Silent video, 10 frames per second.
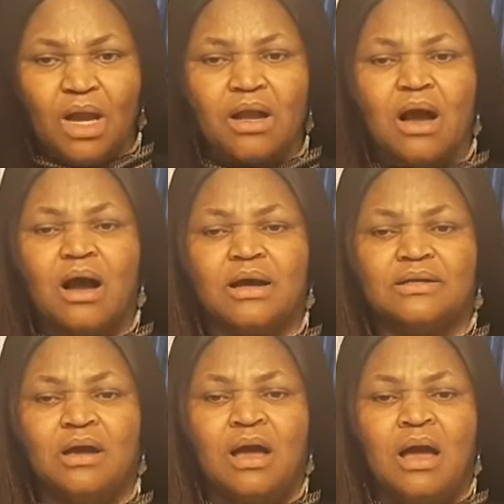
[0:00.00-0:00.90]
God,
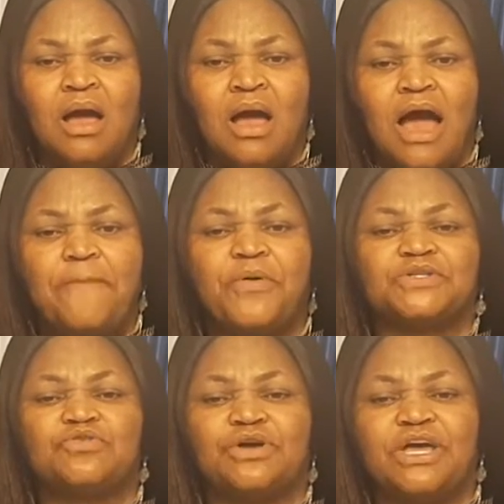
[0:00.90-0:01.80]
help
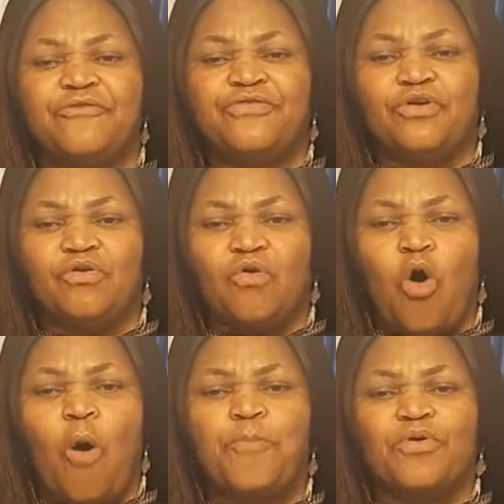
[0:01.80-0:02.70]
us to give you
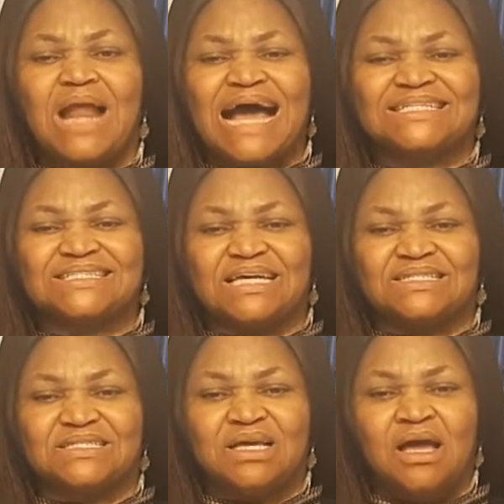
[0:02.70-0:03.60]
open
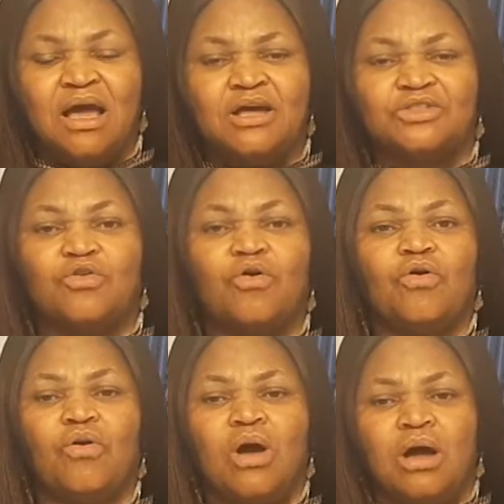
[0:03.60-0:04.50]
access
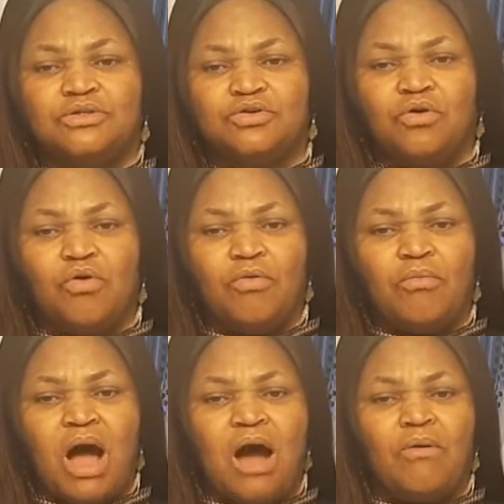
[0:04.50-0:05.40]
to to
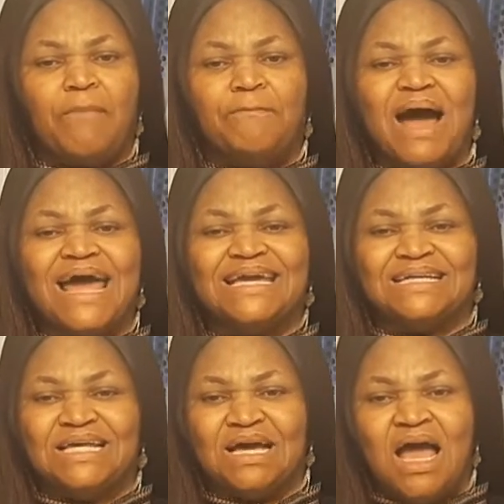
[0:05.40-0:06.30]
our
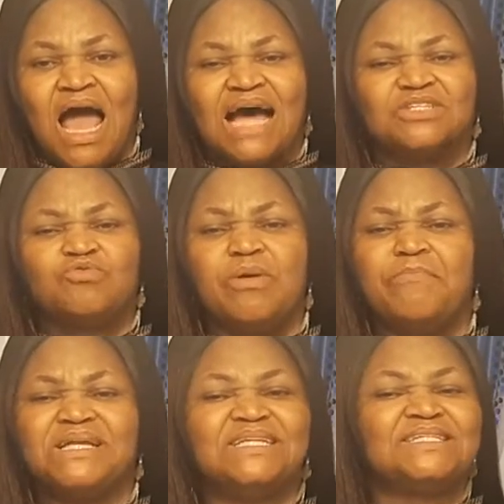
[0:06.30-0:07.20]
mind as we
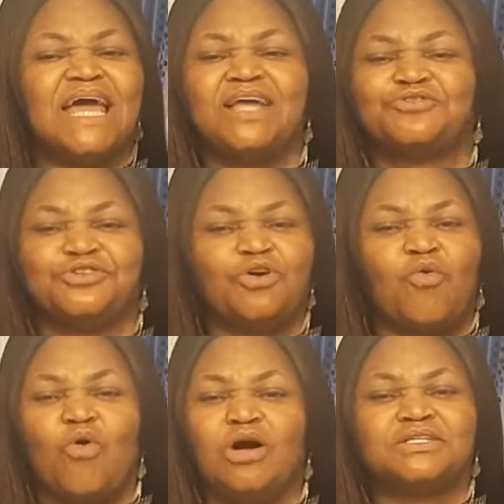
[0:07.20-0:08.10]
meditate on your
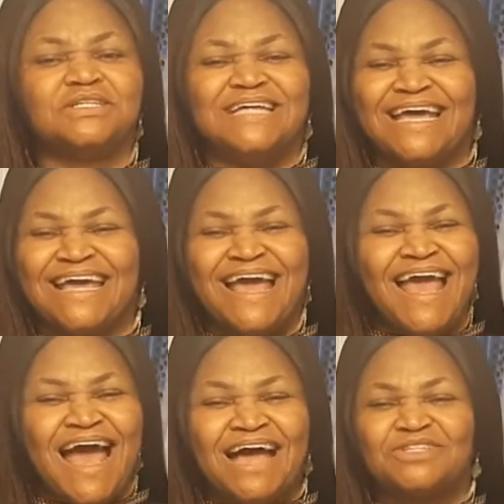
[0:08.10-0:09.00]
word today
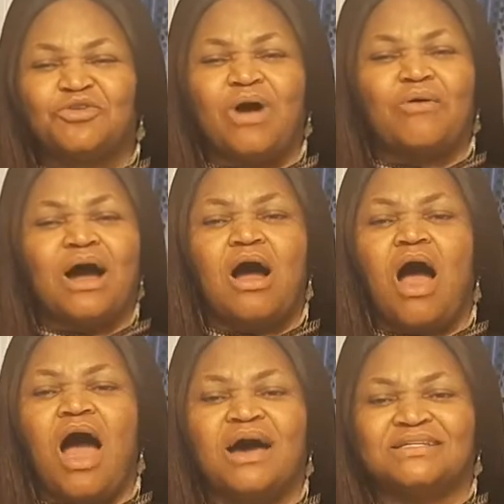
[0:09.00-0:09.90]
and to our
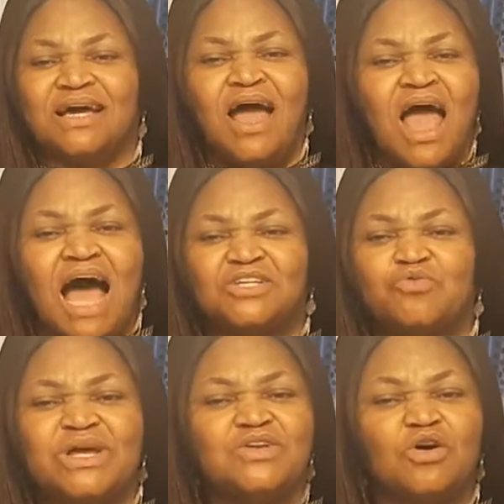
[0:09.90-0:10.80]
heart as
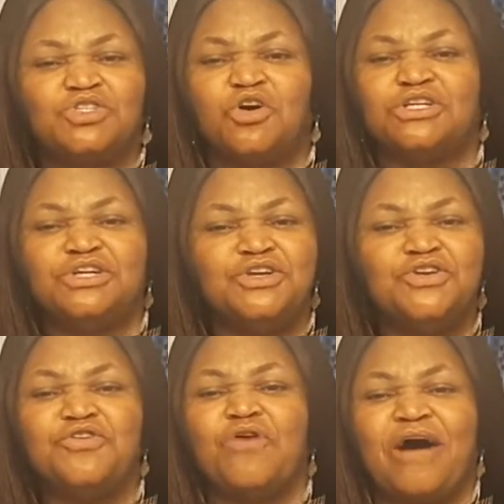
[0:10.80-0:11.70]
we nurture the
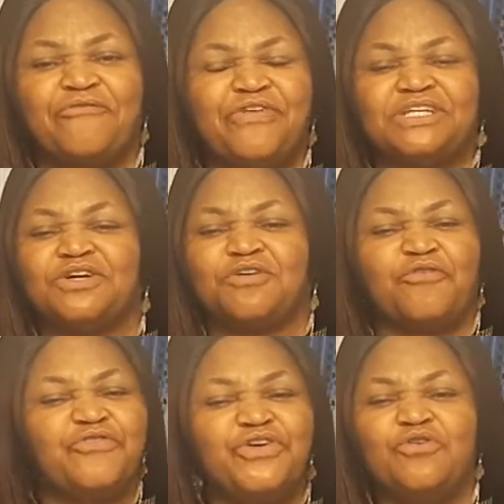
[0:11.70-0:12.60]
new affection
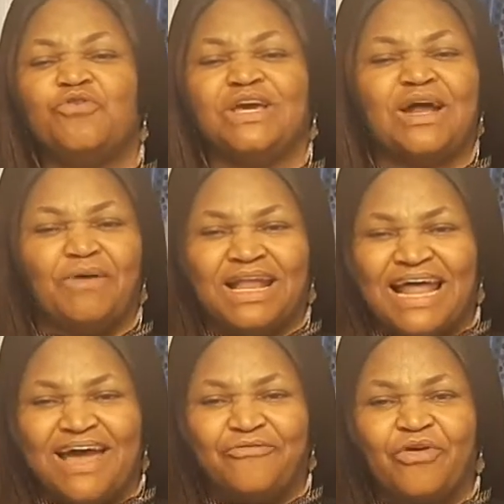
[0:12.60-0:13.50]
of you in our
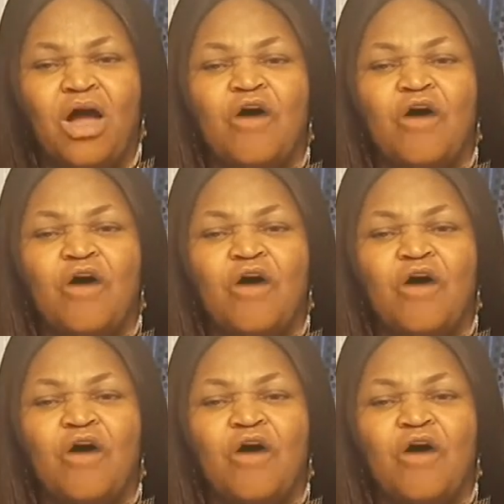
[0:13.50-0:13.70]
life.